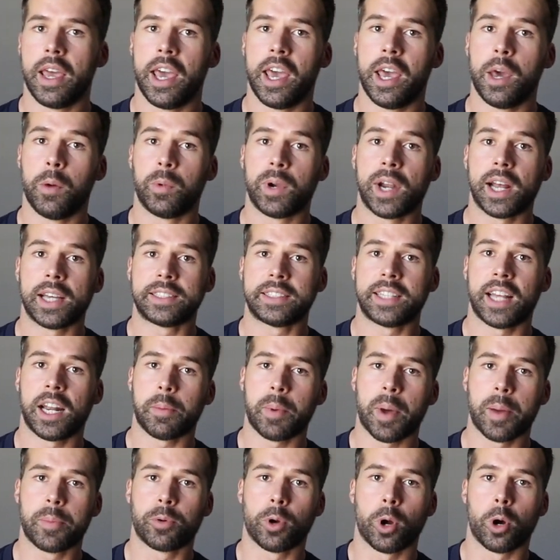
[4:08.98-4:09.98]
And when I set
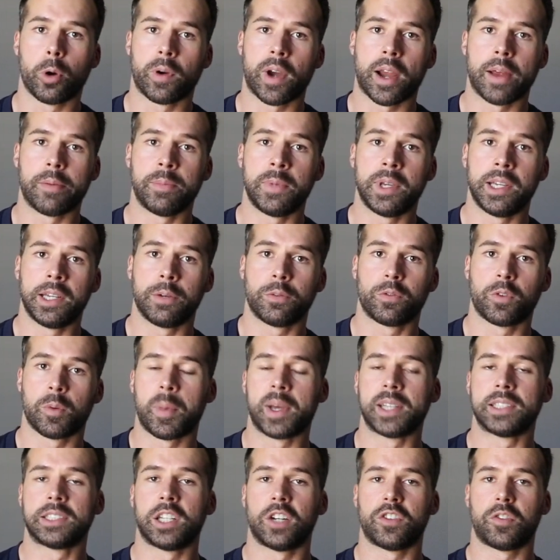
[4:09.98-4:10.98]
up my programming for
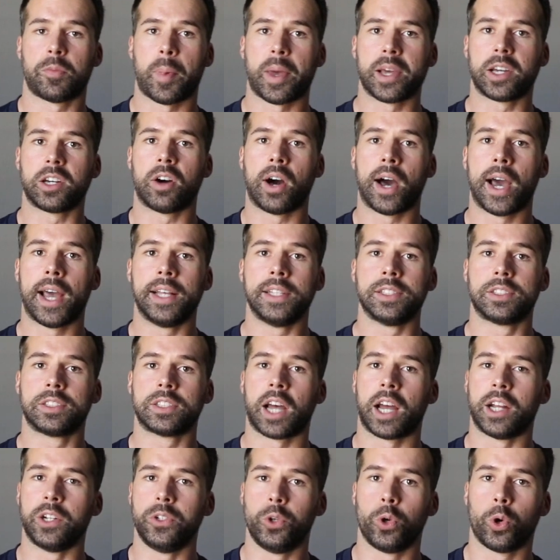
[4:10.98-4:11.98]
myself and my
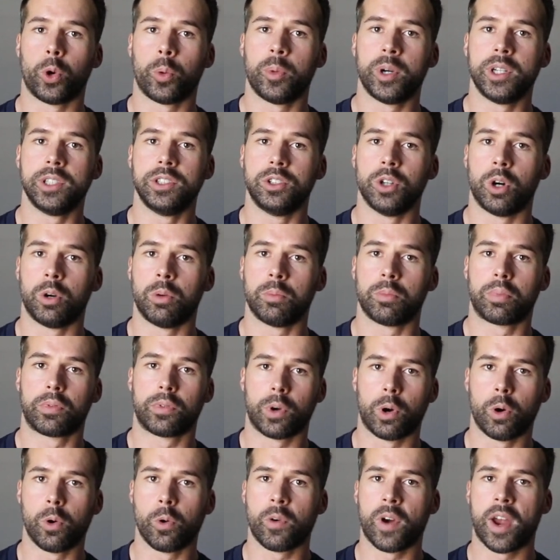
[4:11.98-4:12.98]
clients, I normally don't
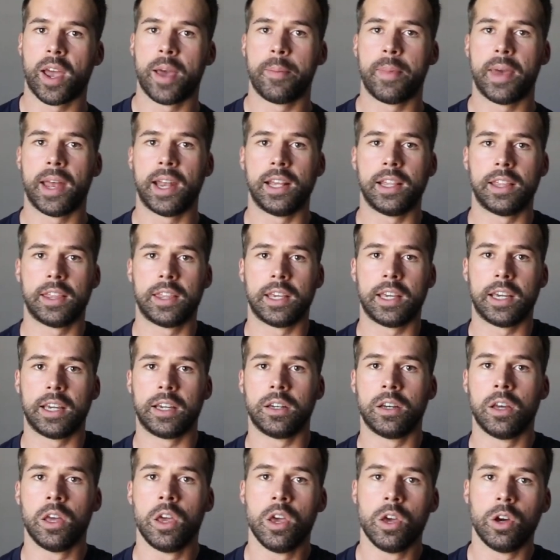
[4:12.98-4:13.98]
program
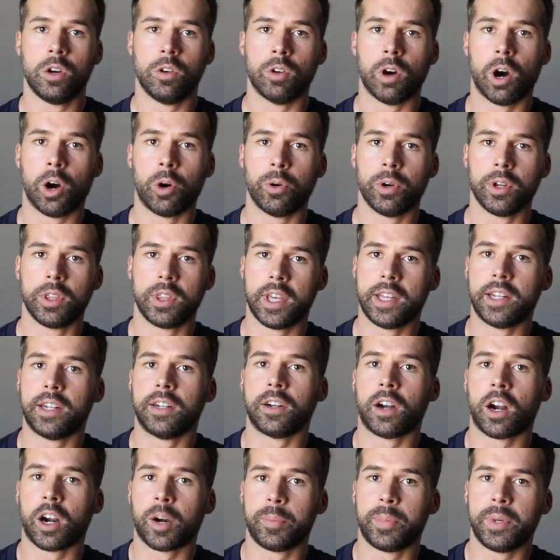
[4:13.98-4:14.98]
anything lower than
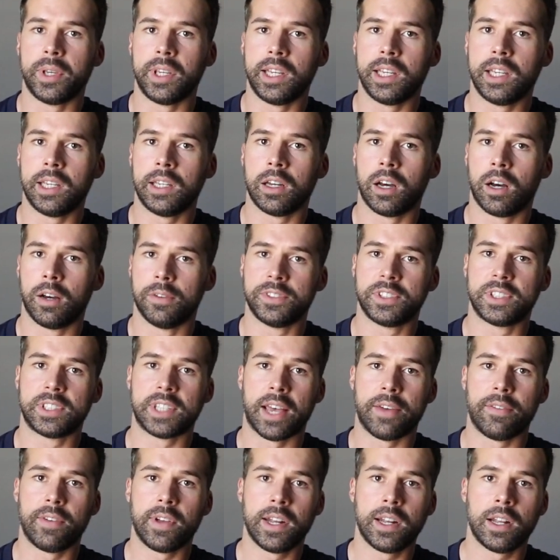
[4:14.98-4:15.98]
an RPE of
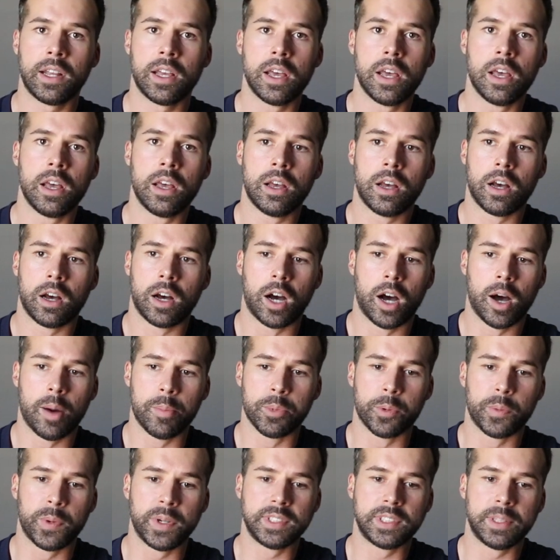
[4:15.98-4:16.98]
7.
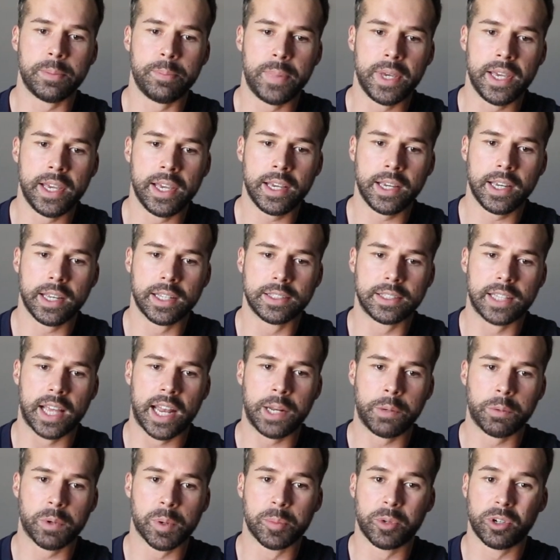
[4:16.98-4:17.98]
The reason being is
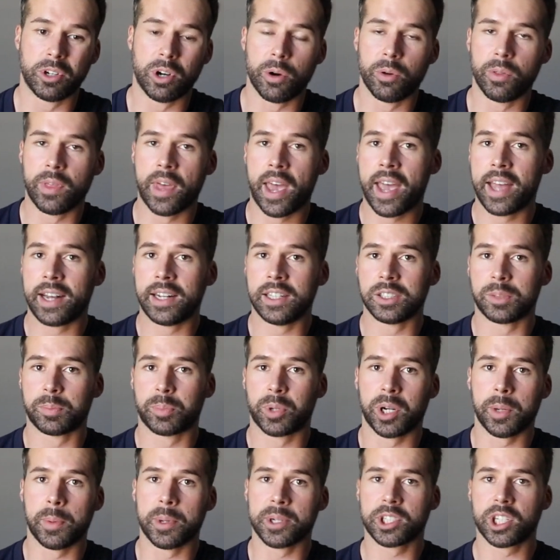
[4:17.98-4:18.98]
anywhere below that is
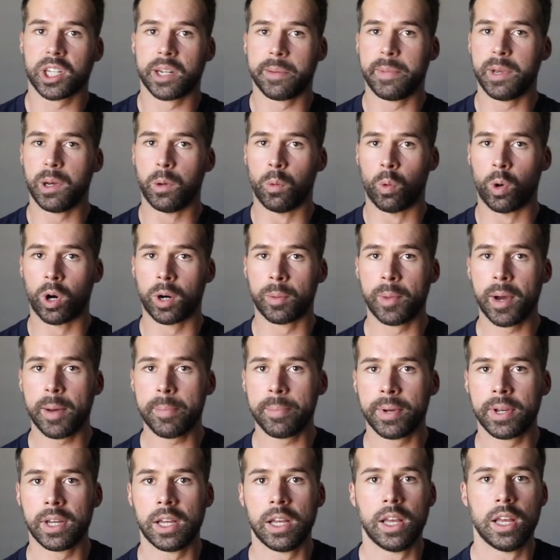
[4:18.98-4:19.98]
pretty much going to be a
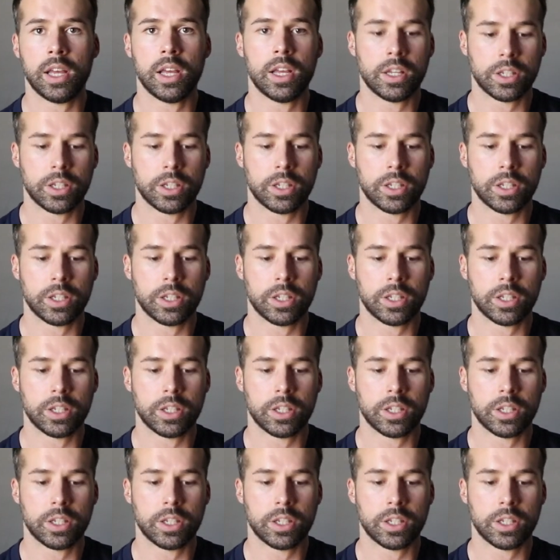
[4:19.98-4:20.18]
warm-up.